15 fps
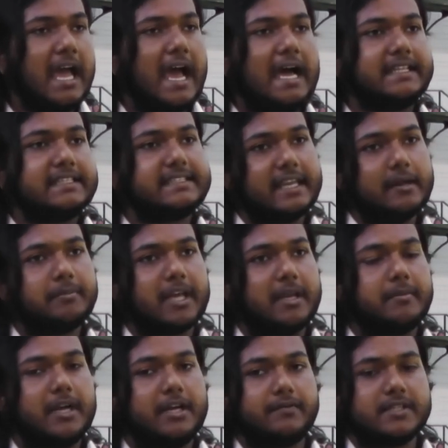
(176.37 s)
At the same
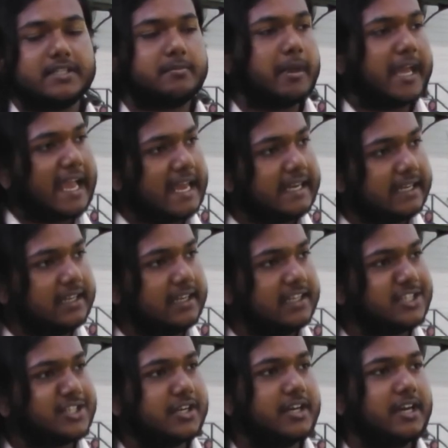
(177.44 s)
time, it was mechanical
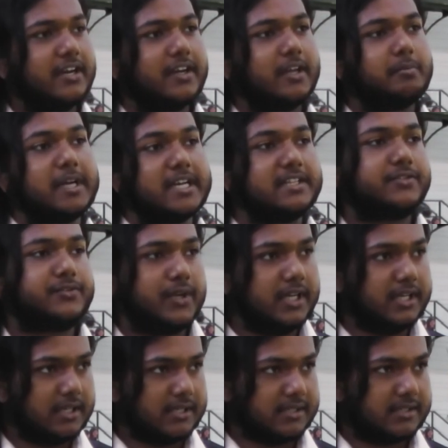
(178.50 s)
engineering, but in 3
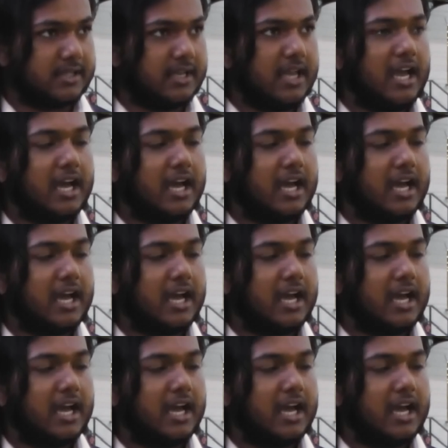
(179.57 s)
years,